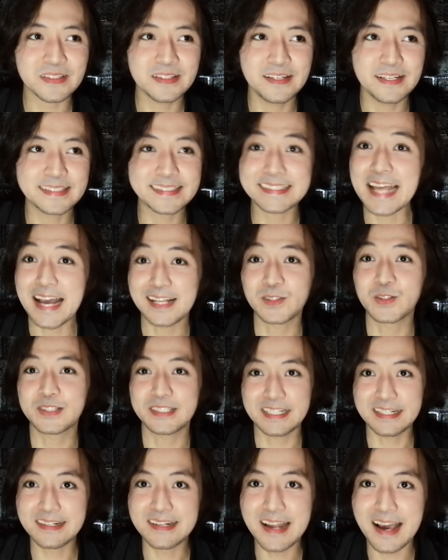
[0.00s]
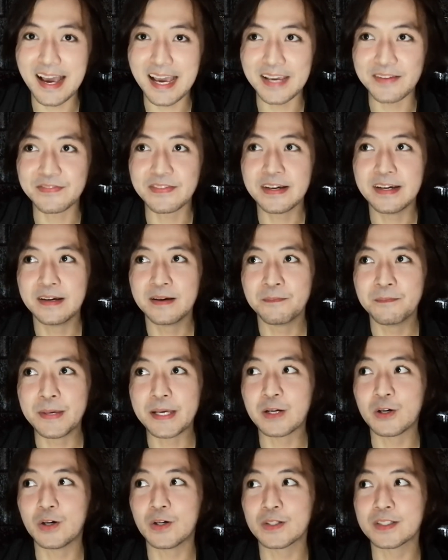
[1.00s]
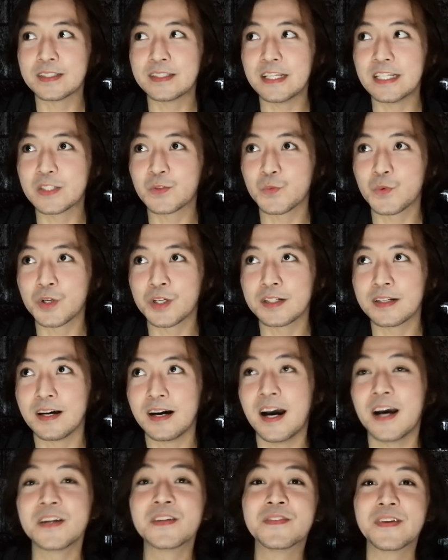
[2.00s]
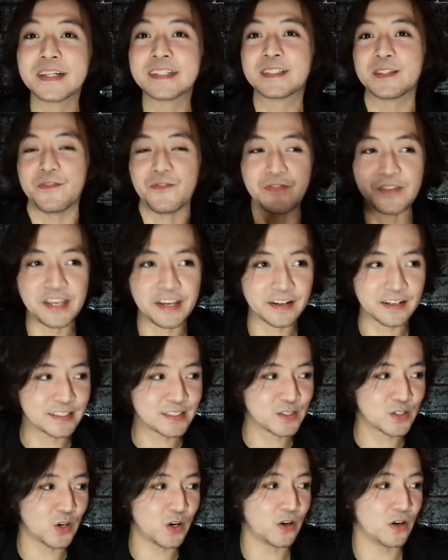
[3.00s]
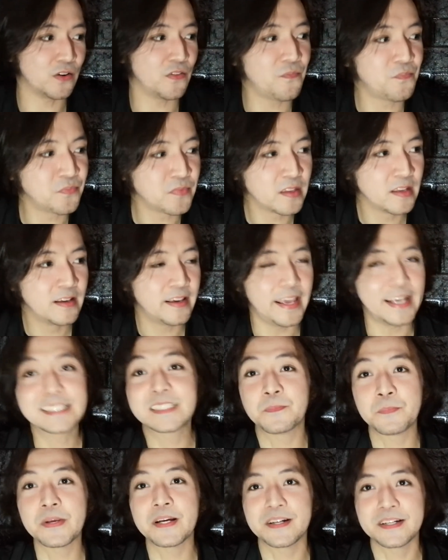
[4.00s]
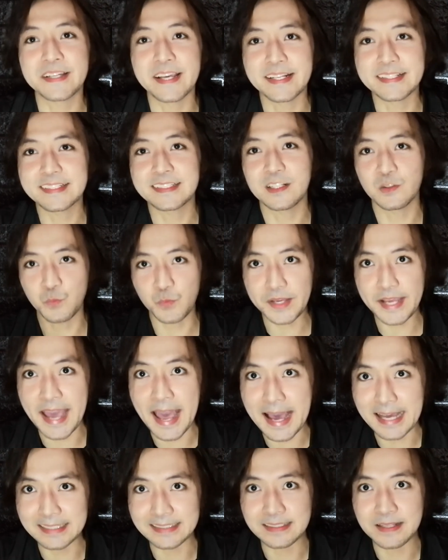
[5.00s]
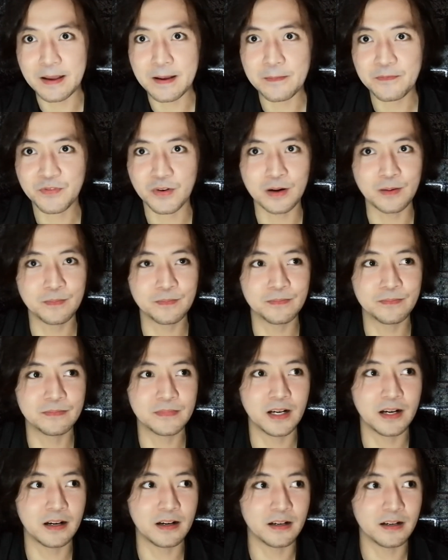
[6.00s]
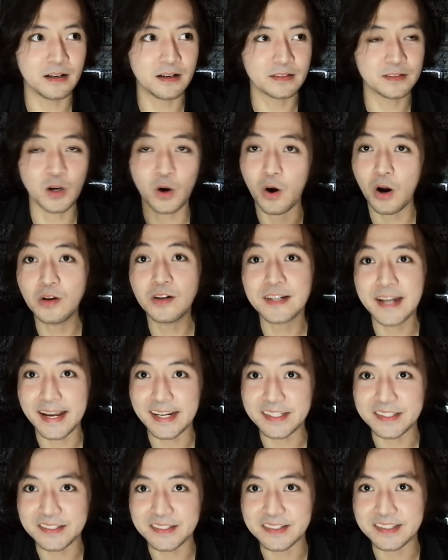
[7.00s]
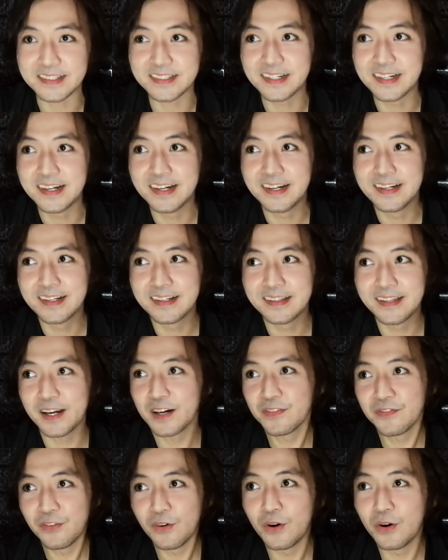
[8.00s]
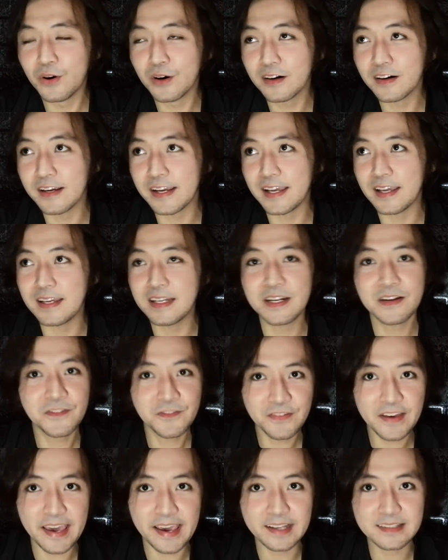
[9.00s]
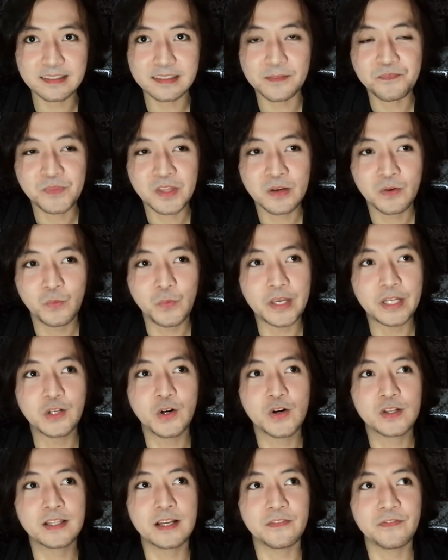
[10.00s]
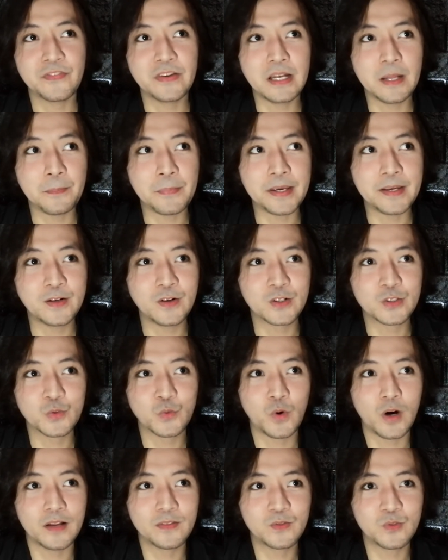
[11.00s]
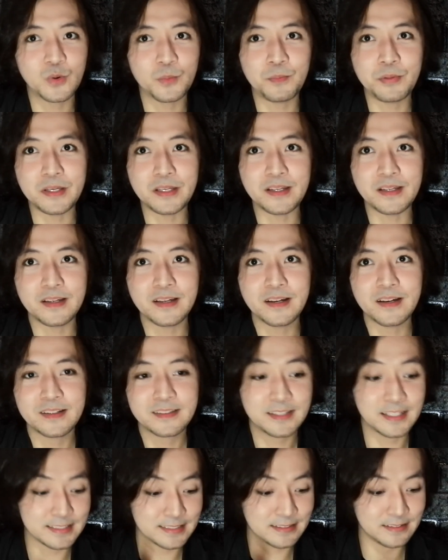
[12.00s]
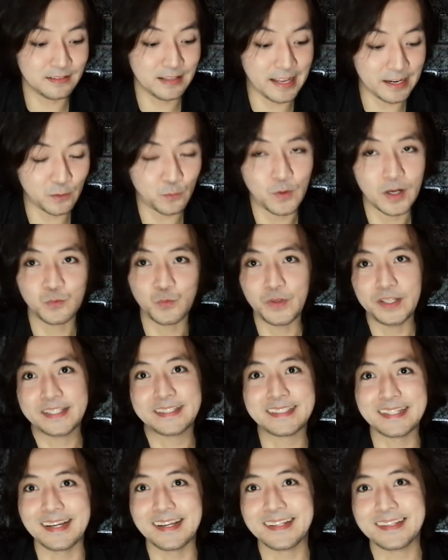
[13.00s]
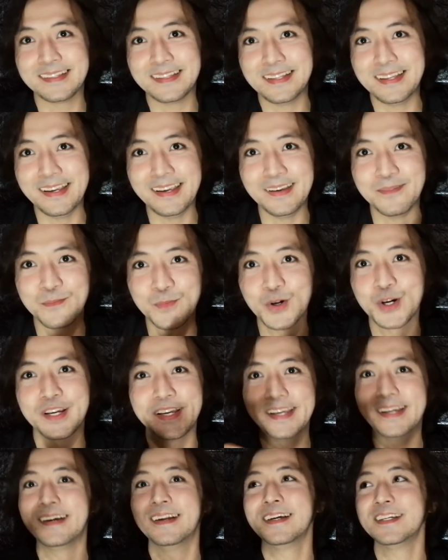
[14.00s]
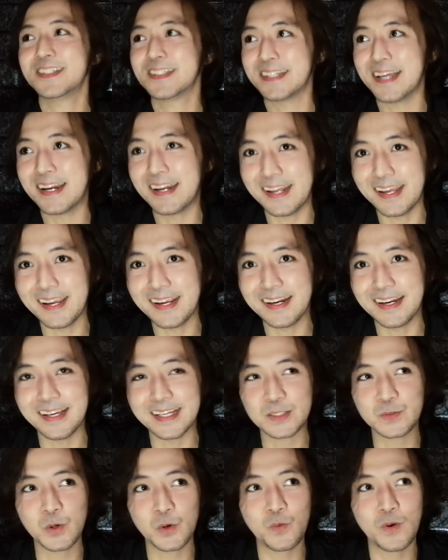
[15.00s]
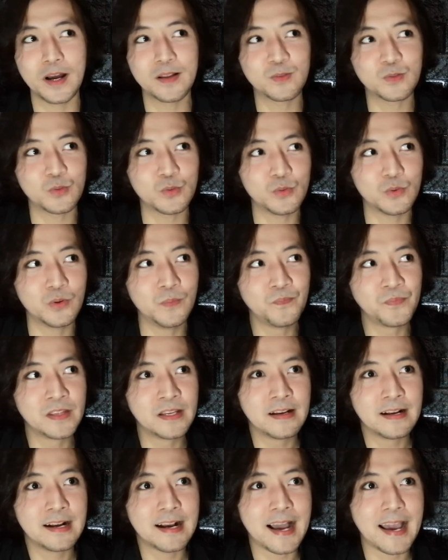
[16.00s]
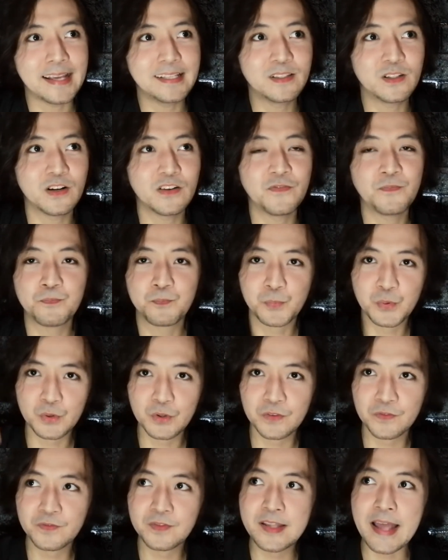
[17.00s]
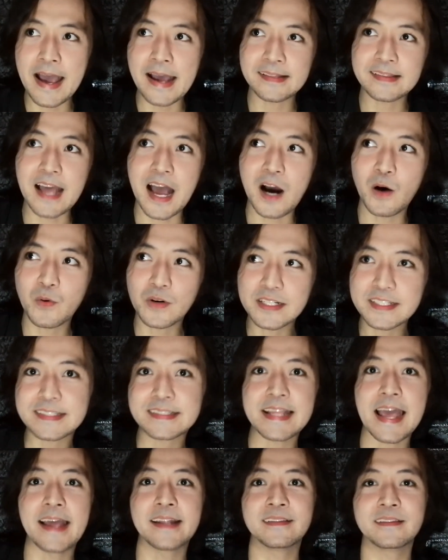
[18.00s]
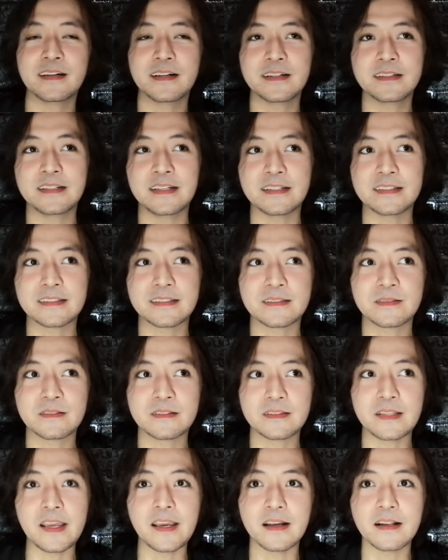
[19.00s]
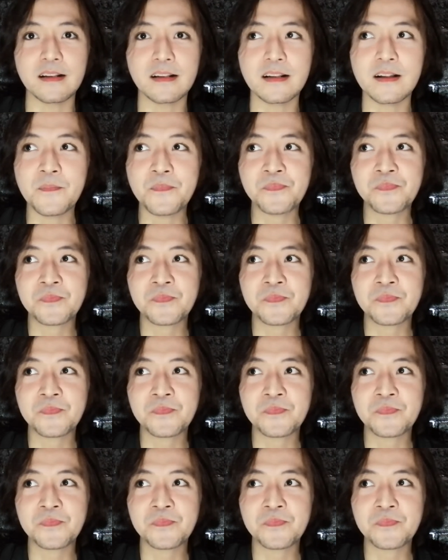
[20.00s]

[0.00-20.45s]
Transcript: status in life, because these were the hundreds of years of experience that we had from the colonizers. Therefore, in effect, we know that Filipinos want to be, just like what we said, more English than English. We want to kind of prove that our standard is still,